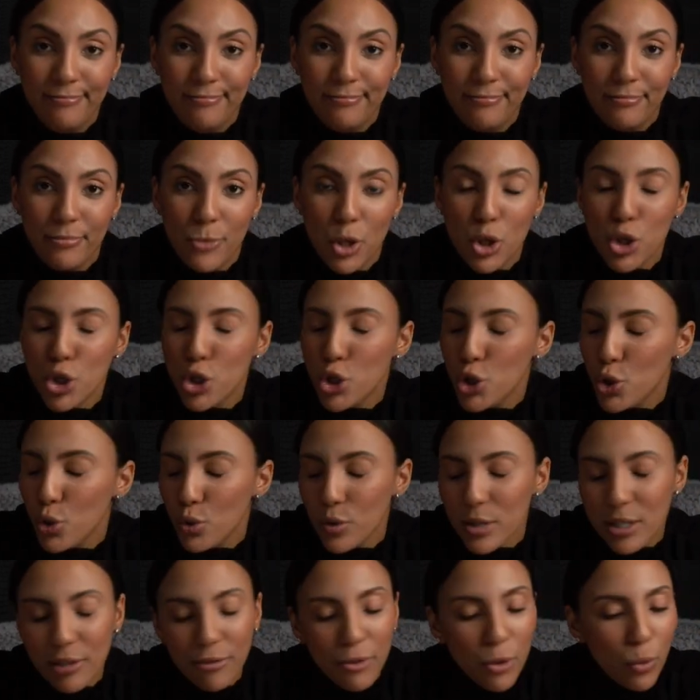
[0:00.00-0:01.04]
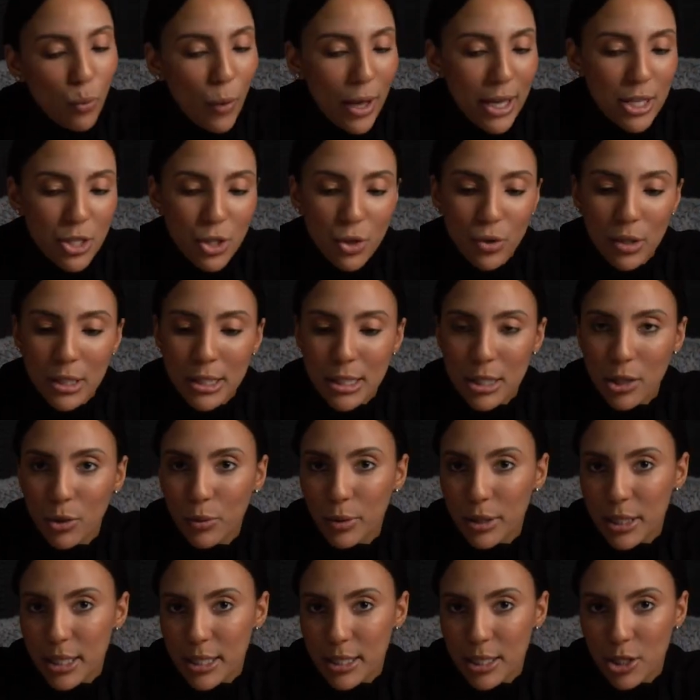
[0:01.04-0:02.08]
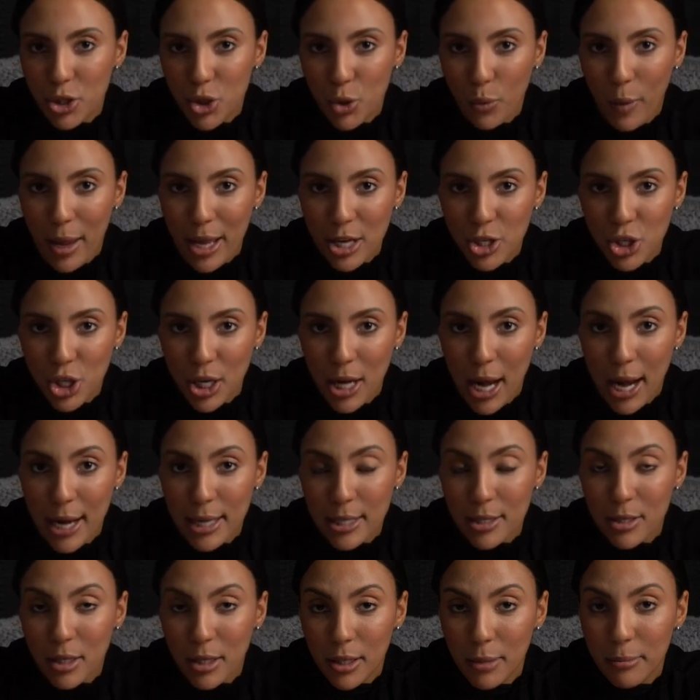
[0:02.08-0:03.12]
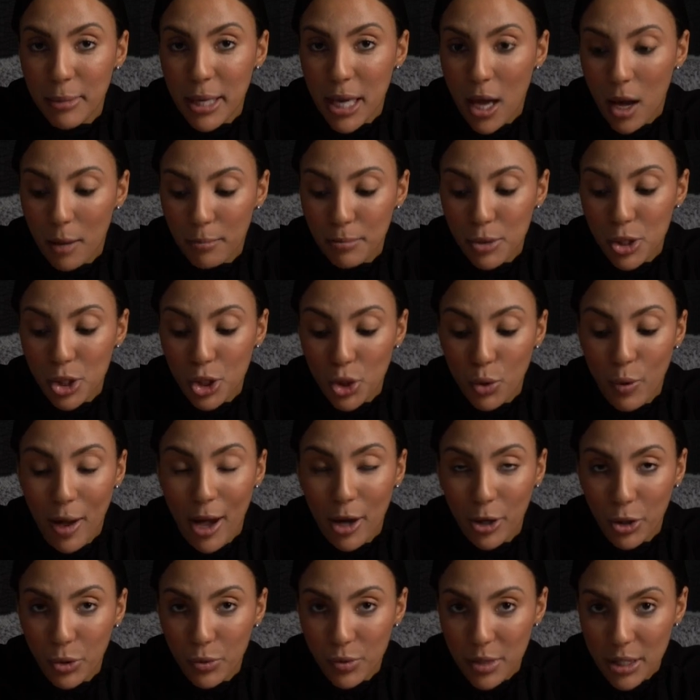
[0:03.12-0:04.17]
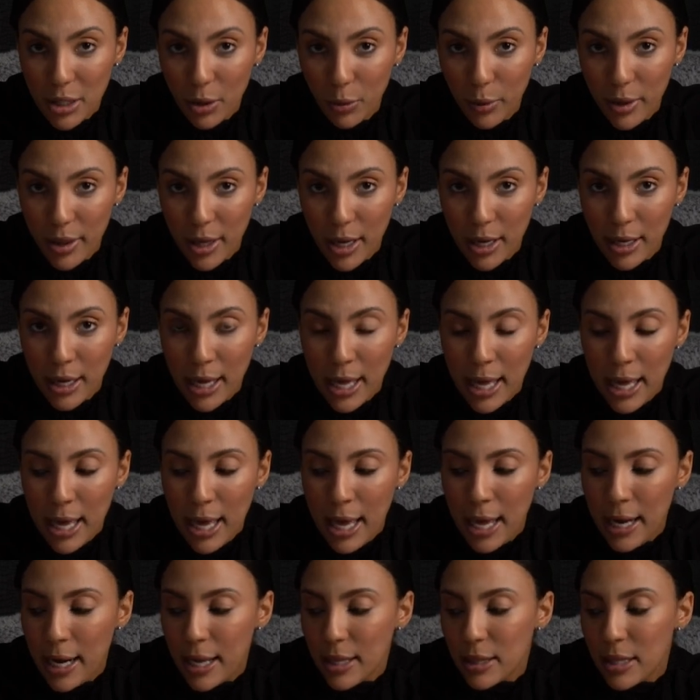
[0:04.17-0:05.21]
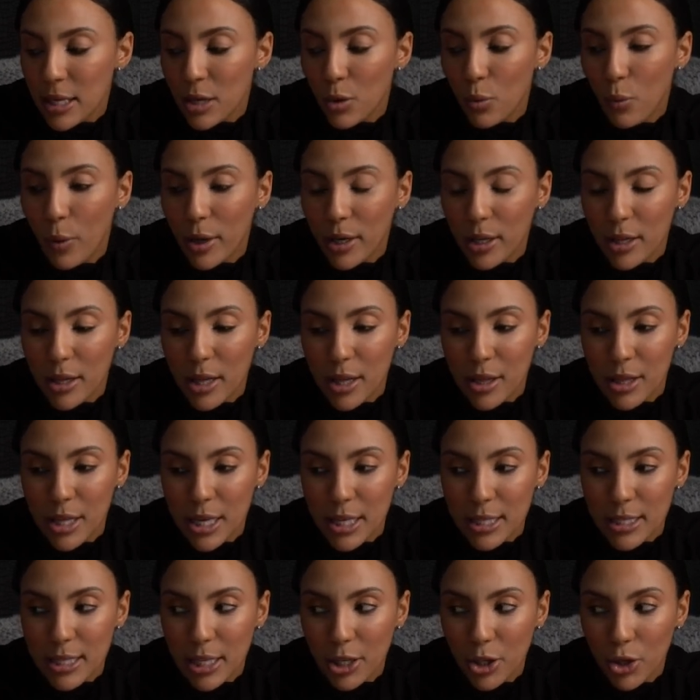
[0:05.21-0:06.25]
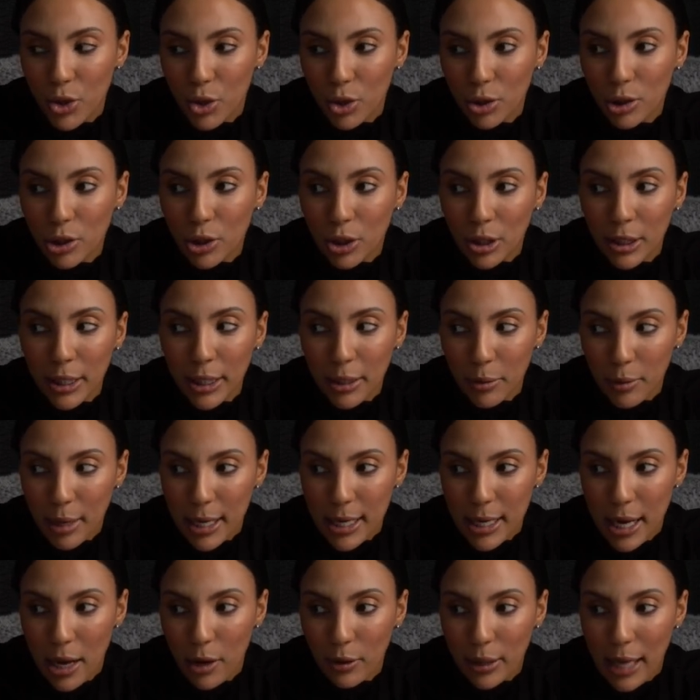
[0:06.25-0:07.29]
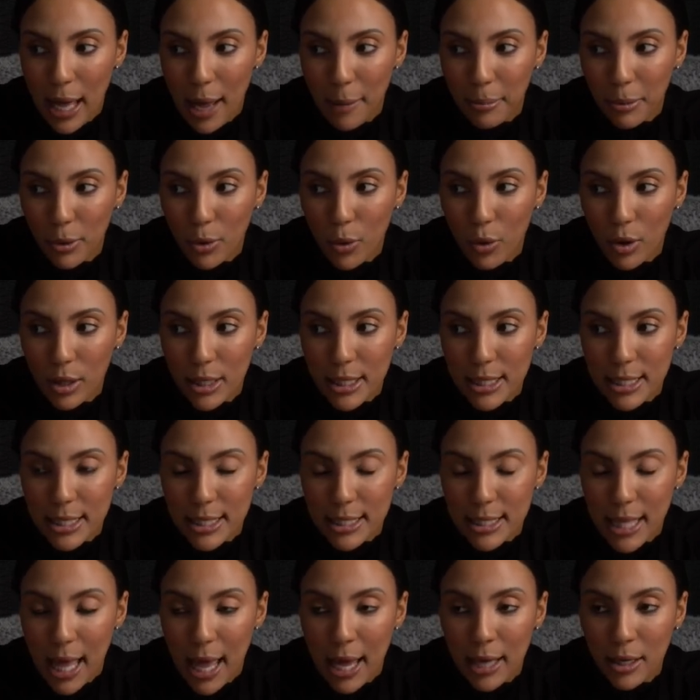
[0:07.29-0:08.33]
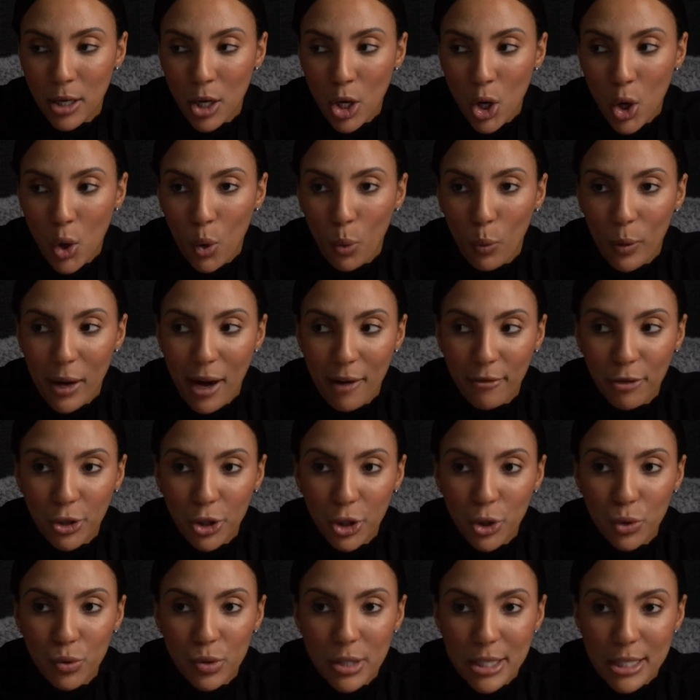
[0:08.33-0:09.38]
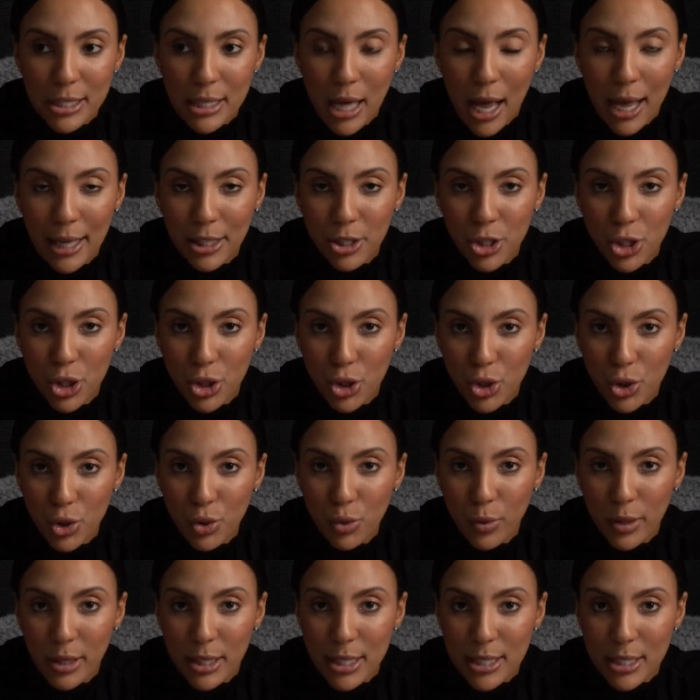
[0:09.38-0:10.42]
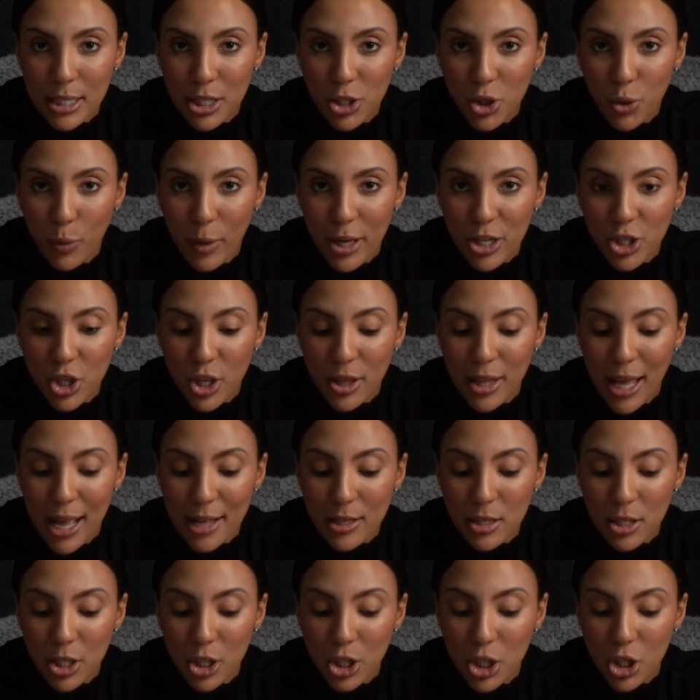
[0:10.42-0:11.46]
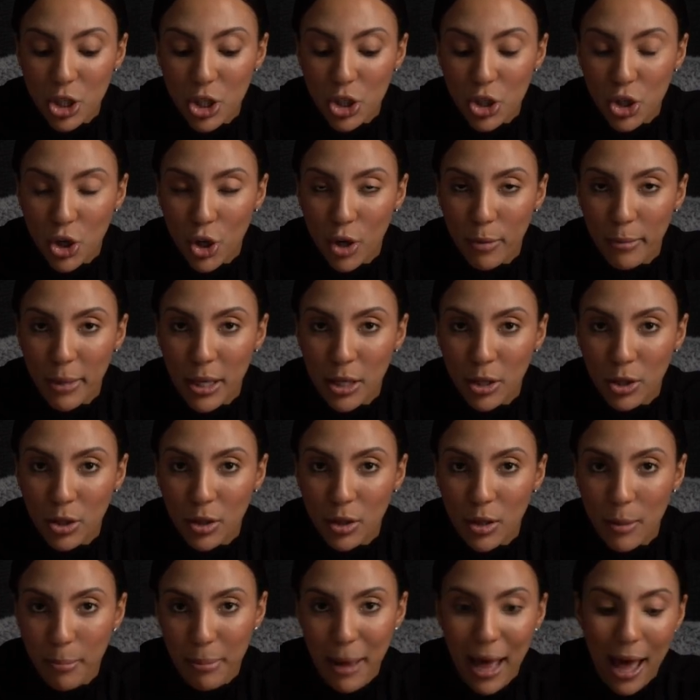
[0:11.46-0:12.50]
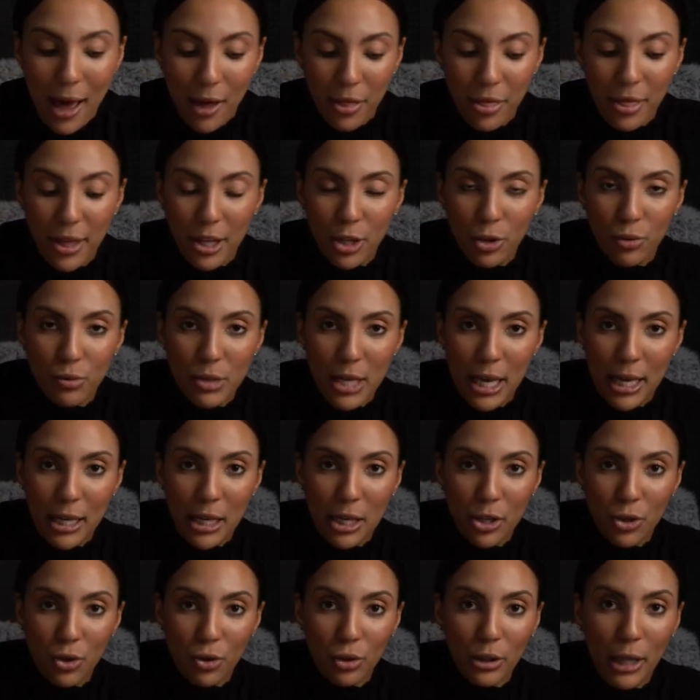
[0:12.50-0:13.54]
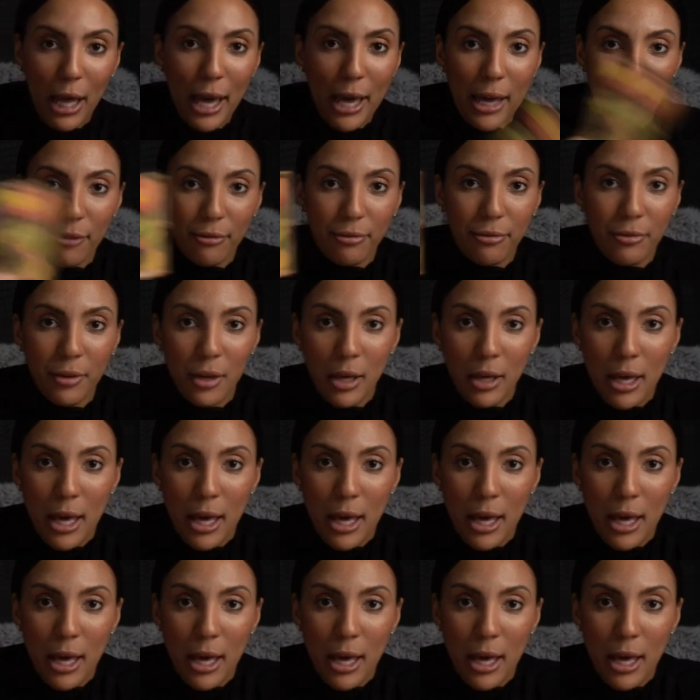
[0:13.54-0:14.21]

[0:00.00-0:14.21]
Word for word: There's two different ways you can deal with the situation, and it's going to be up to you how you deal with it. And I think one of the things that you're learning right now, Capricorn, is, is that whatever you decide to do in the situation, that's going to determine the path that you take in your life.